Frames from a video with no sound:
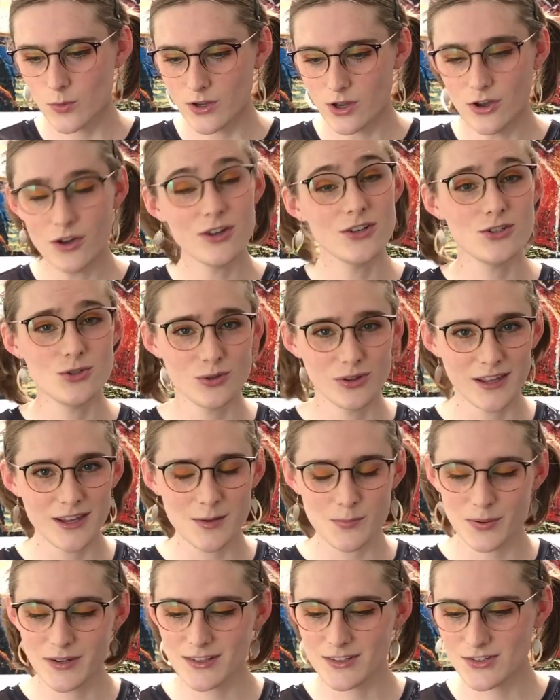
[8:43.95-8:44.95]
I heard you
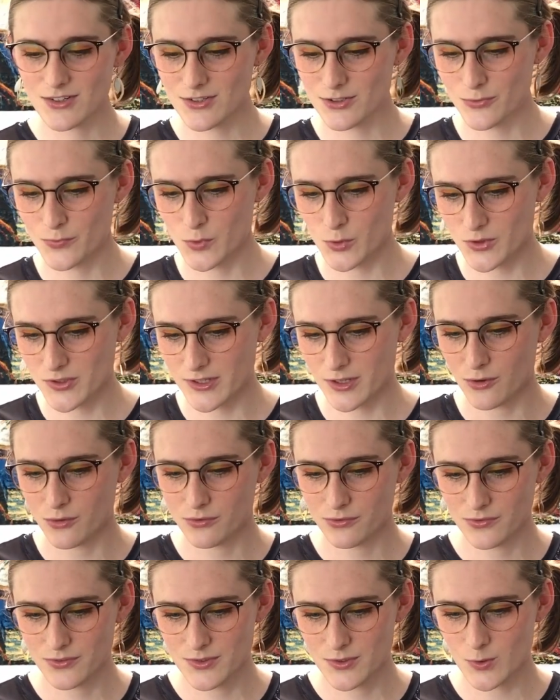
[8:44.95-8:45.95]
like pictures of
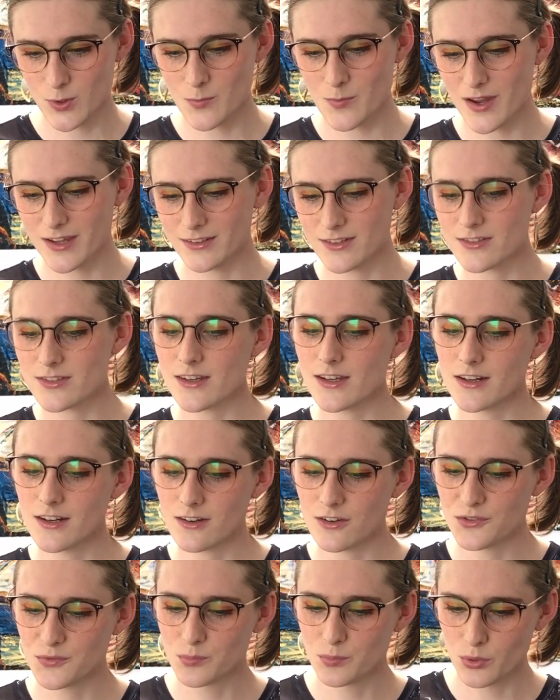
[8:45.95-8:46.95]
yourself, so I made this edit
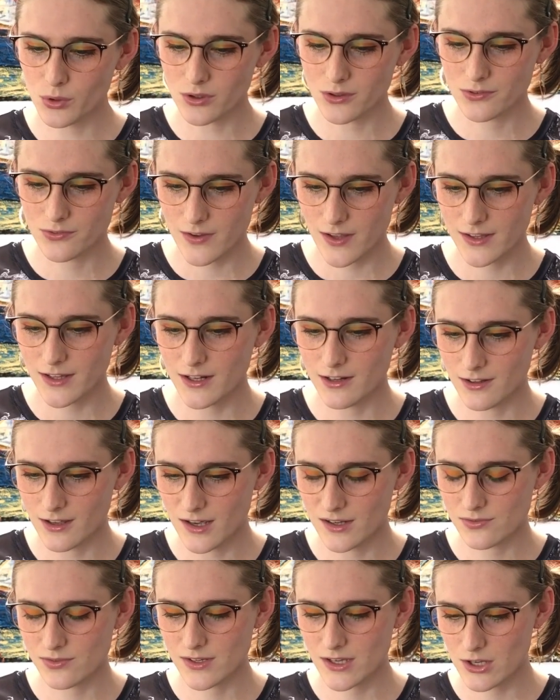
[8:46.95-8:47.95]
of Brook Valley
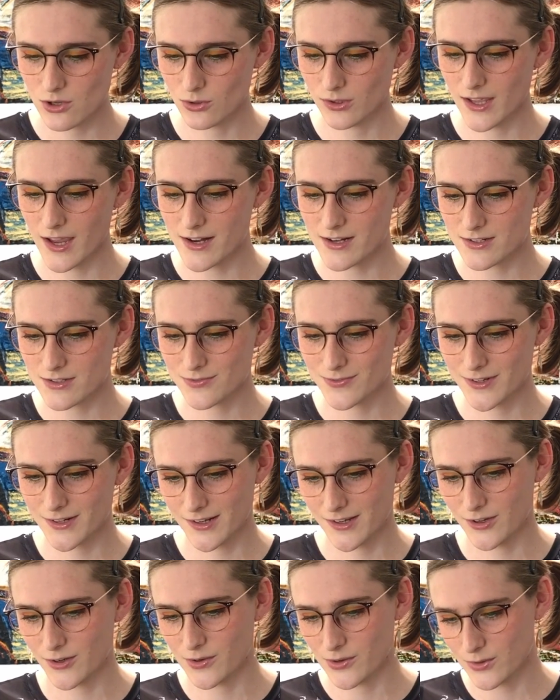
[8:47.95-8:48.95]
laughing at your latest video.